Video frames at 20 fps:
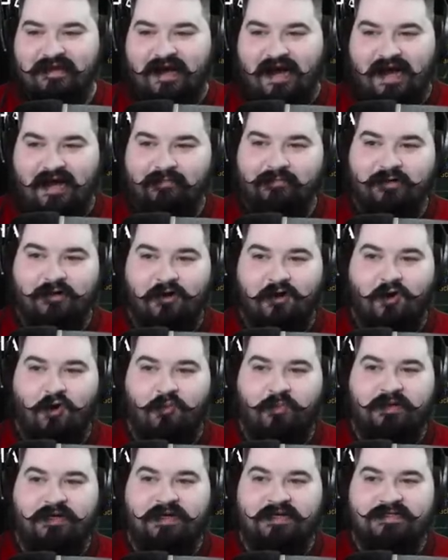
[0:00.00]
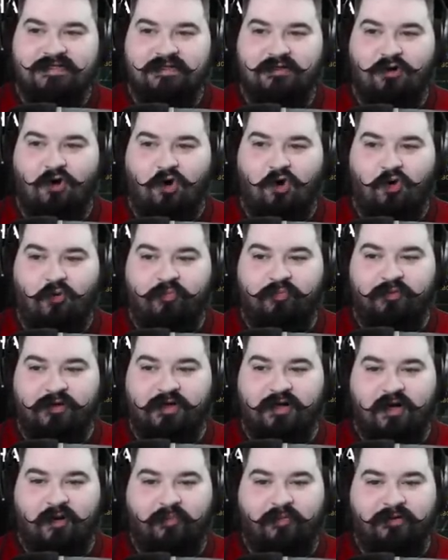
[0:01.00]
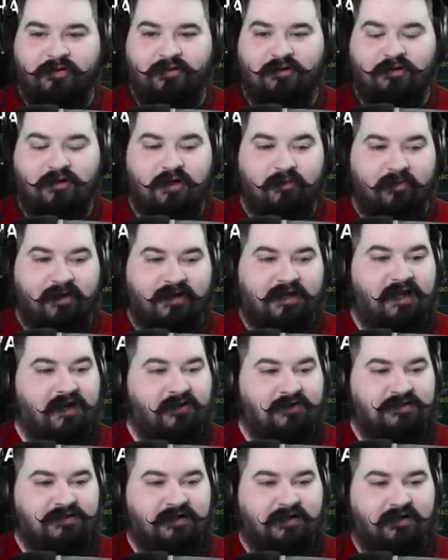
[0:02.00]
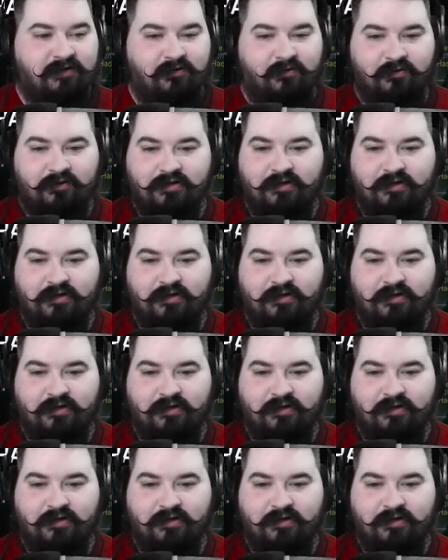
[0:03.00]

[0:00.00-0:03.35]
I'm gonna hope he doesn't open up and look at my character hero.